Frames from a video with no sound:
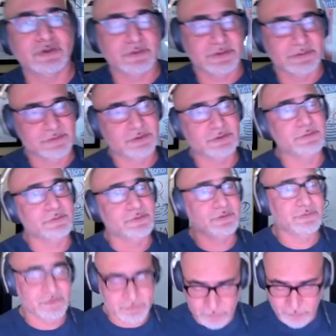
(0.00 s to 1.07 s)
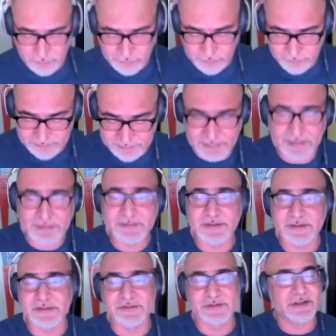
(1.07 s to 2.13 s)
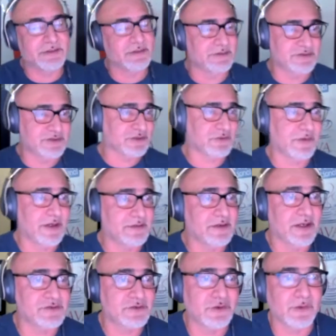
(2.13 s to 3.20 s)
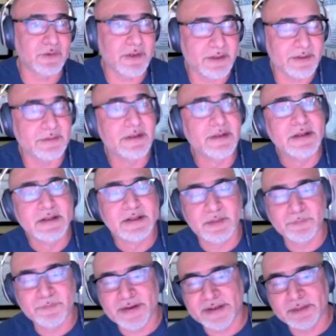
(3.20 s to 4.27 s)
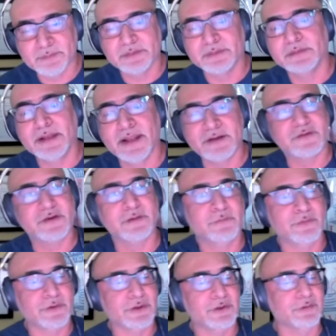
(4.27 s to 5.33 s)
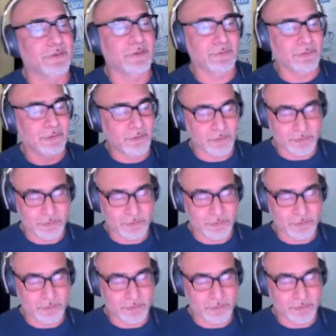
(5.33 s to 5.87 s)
to store your entities, then you just create an SQLite compatible entry for you on the local